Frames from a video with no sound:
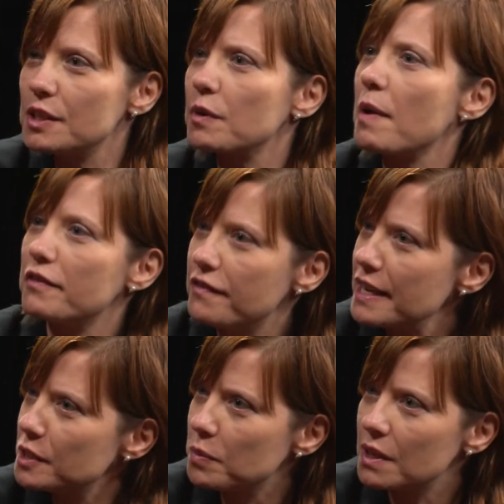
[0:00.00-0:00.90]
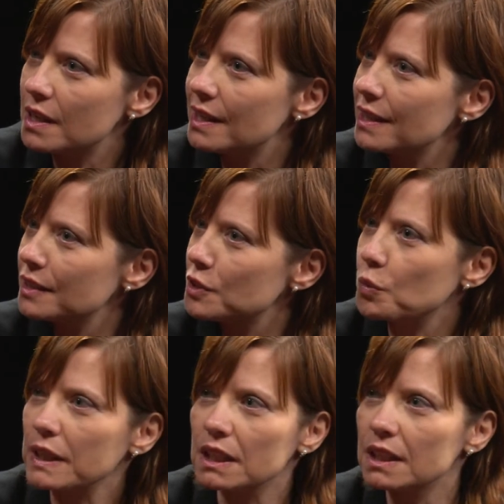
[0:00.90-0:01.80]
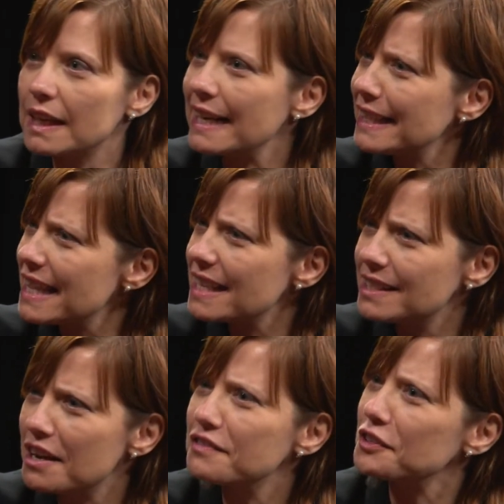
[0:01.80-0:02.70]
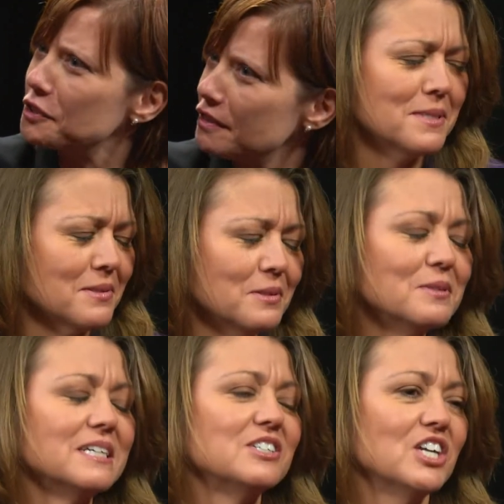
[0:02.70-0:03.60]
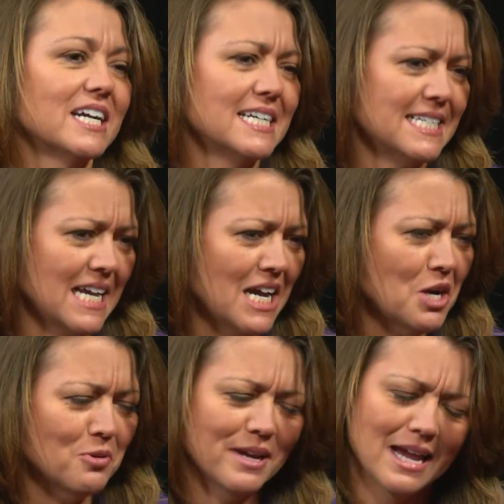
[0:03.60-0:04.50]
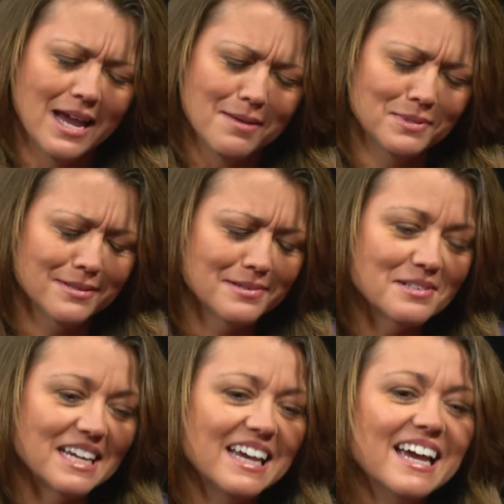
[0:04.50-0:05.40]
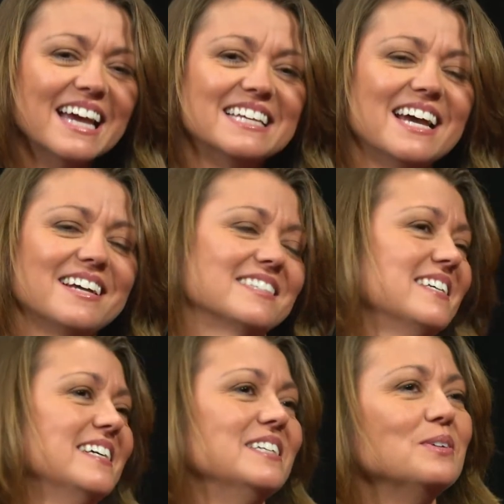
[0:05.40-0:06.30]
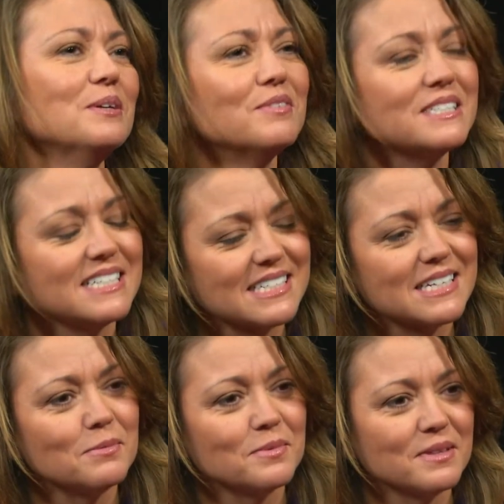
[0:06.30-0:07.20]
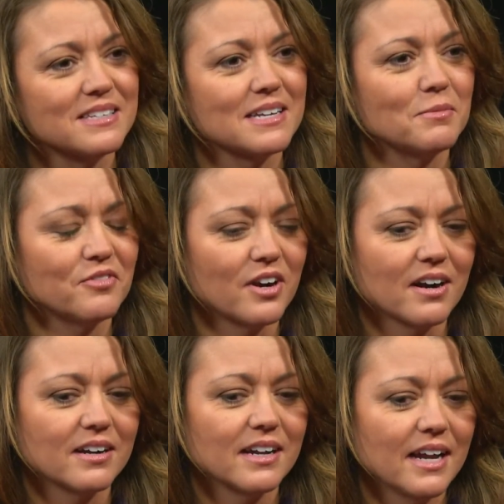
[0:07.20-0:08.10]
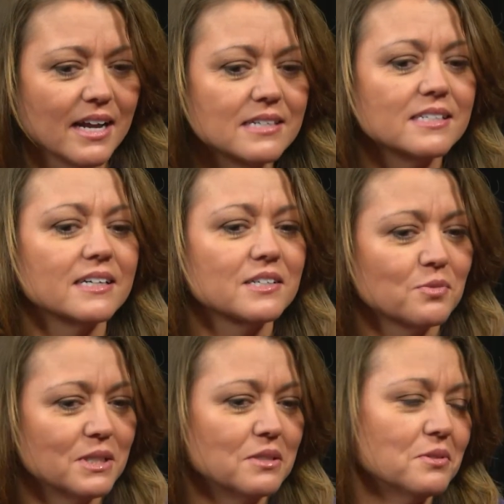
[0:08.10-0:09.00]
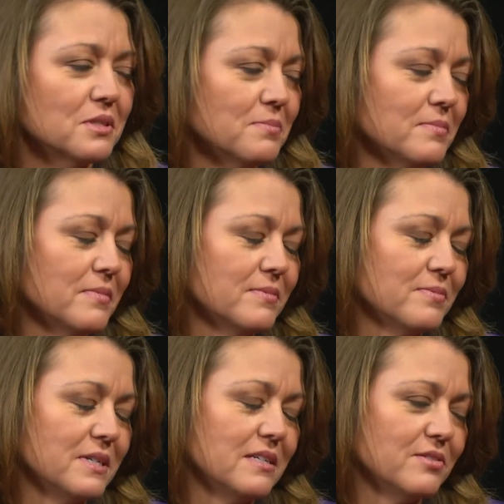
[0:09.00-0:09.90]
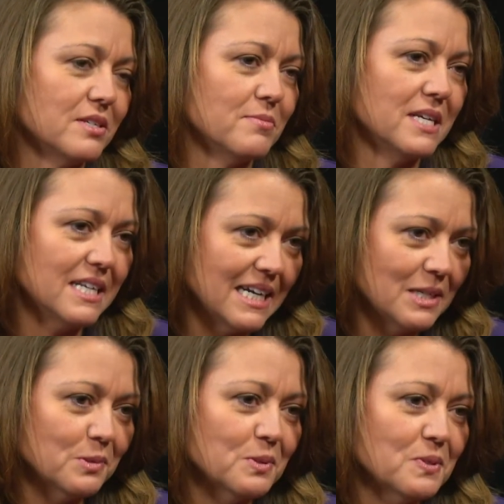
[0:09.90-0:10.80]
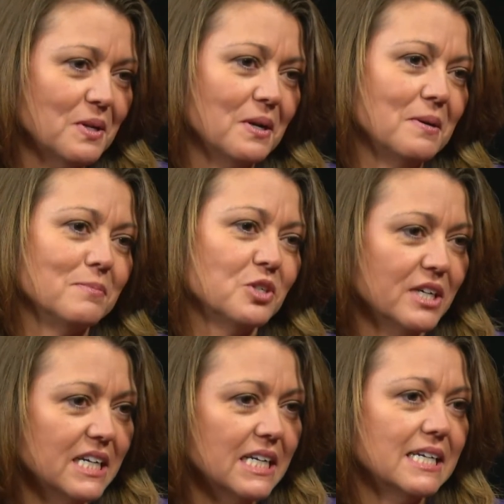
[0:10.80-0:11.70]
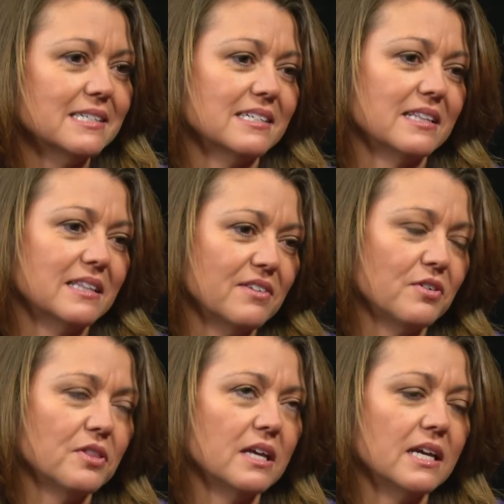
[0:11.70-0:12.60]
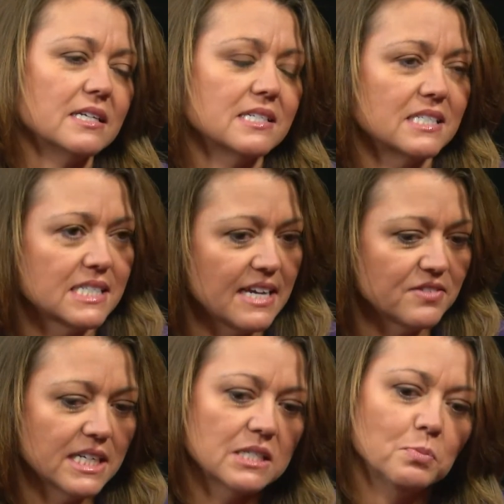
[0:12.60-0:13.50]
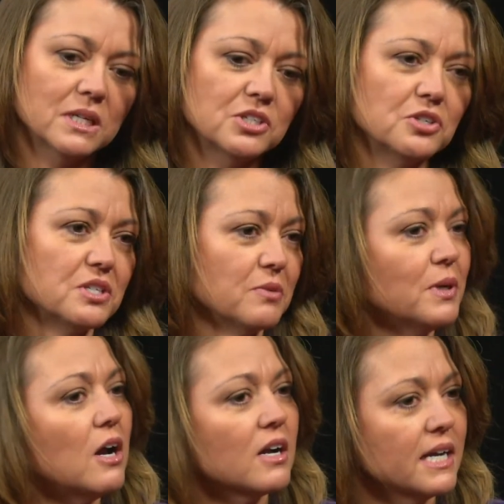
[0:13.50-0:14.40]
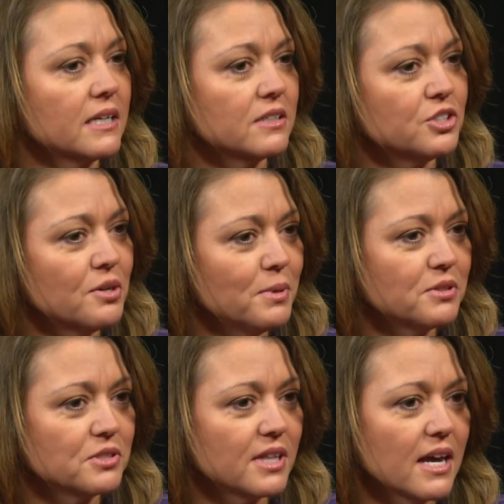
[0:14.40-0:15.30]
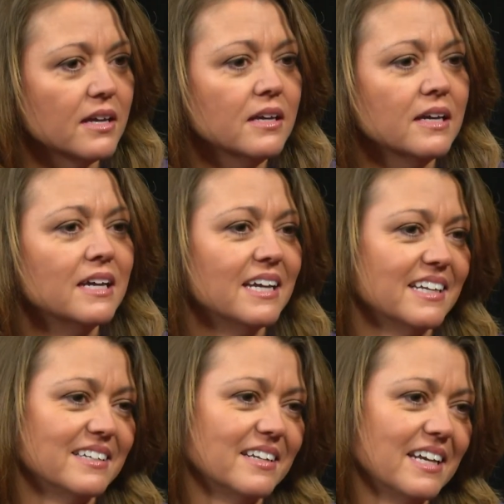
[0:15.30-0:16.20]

So what about Facebook, Twitter, any of that stuff? Absolutely. Check us out. Yeah. Absolutely. Yes. And you even see some of our antics. We do some in-house trainings and different things, and staff takes pictures, and we all kind of contribute to that, and